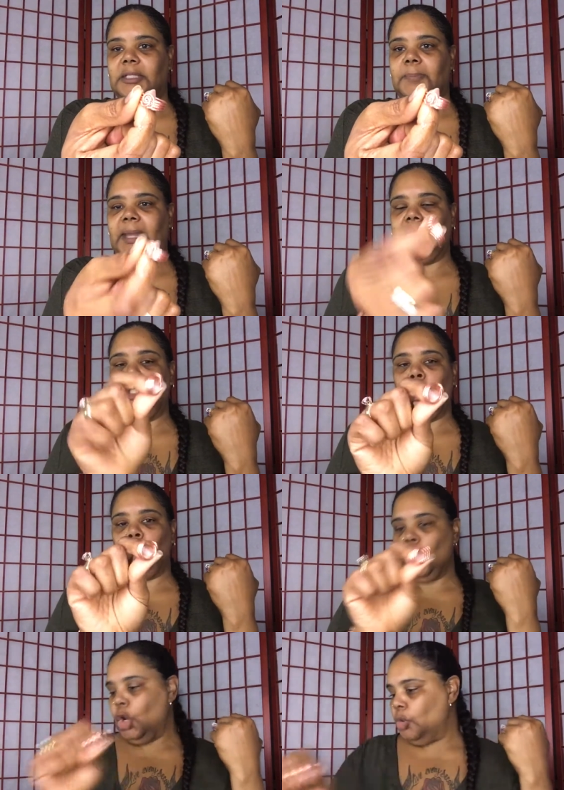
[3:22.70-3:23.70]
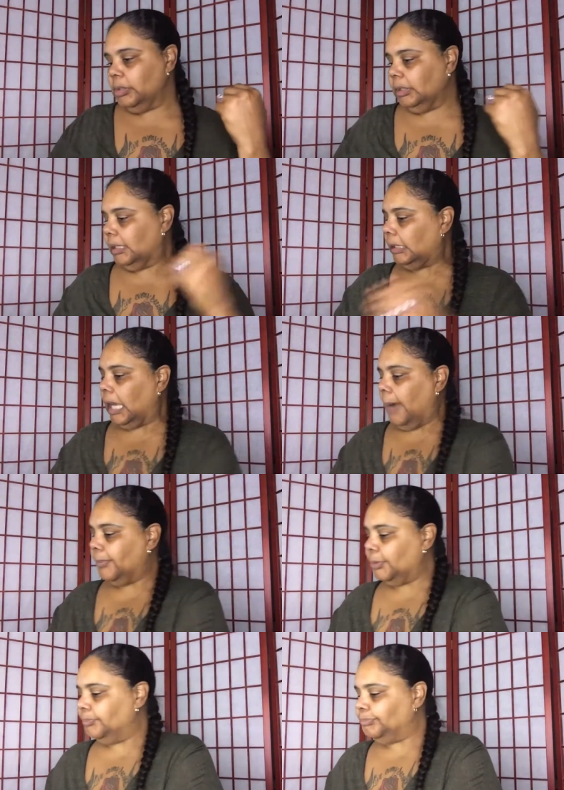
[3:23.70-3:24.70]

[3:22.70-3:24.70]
Back to gold looking copper.